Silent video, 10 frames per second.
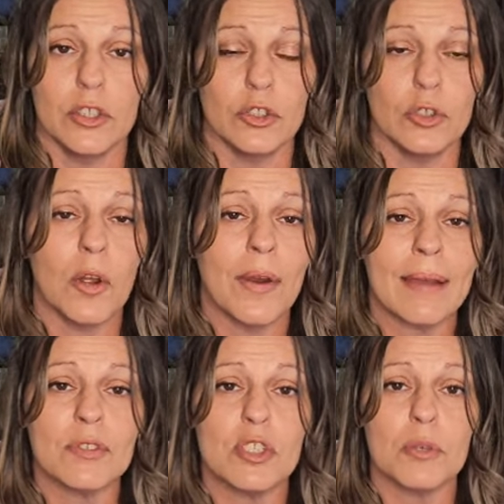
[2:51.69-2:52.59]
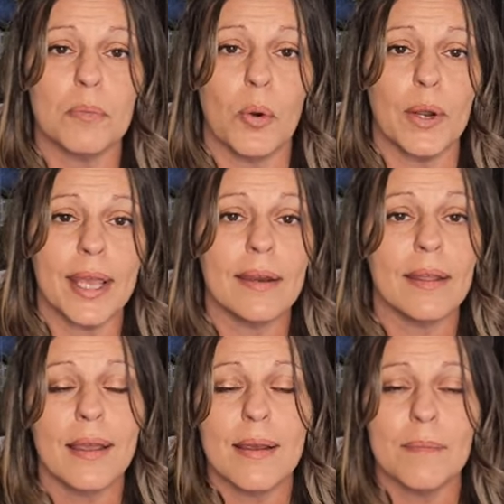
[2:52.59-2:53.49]
You don't have to support it,
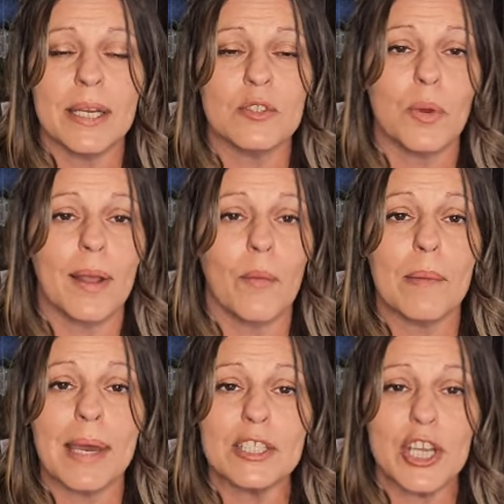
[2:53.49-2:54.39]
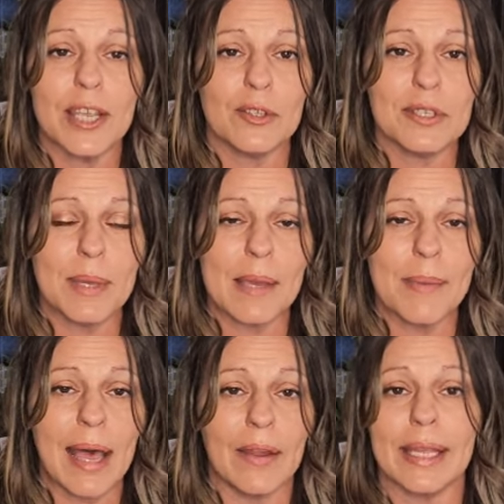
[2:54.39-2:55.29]
but it's what I want my channel to be
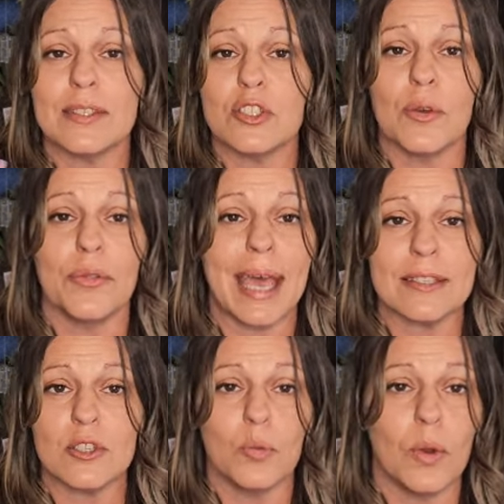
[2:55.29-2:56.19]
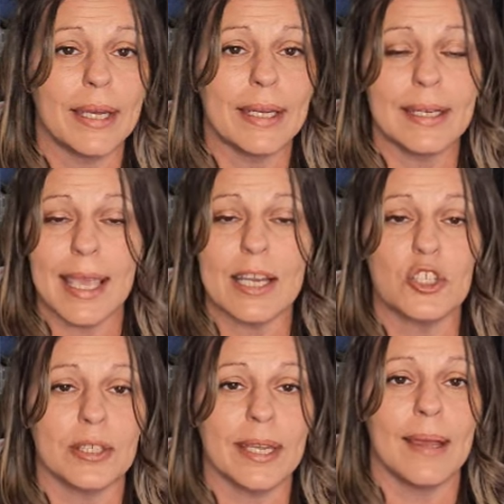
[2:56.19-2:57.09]
about, and so that's what
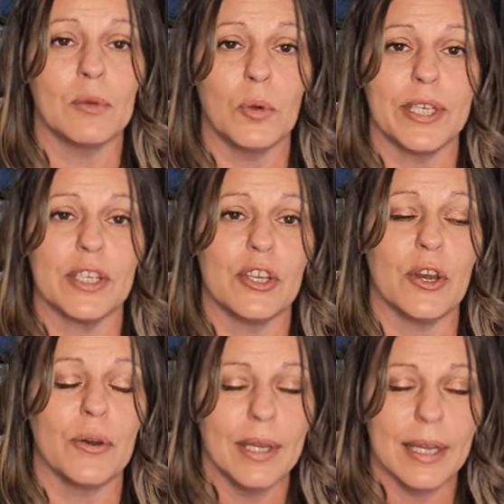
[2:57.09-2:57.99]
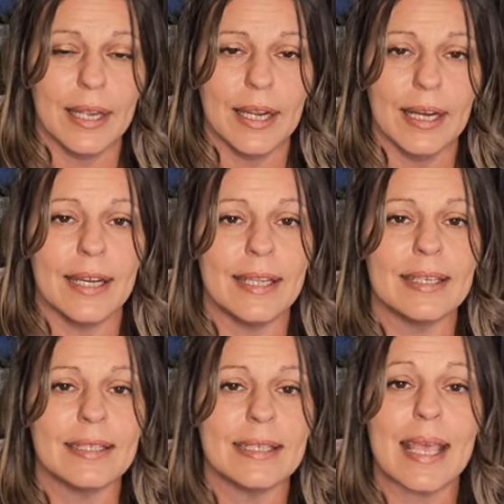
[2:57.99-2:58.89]
occasionally I'm going to do.
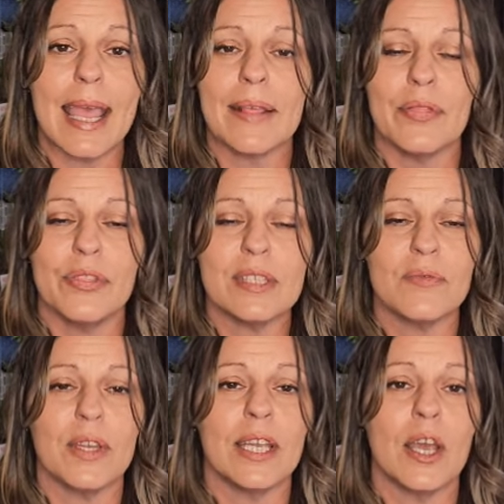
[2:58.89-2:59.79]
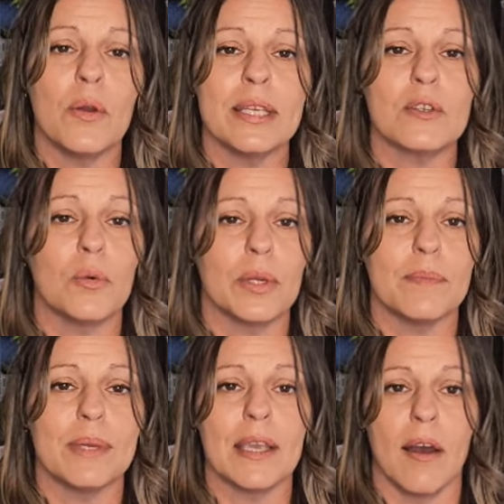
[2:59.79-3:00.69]
Needless to say, this video is going
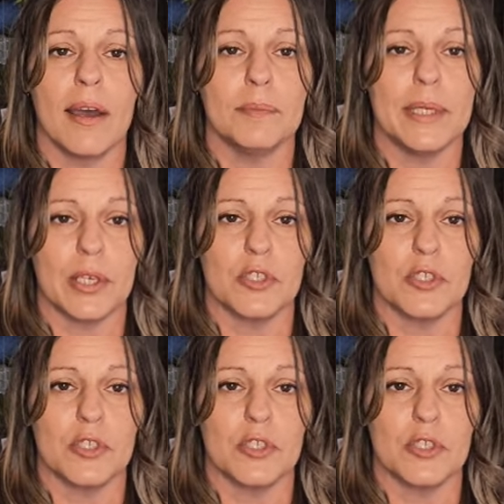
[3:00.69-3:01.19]
to be on bearded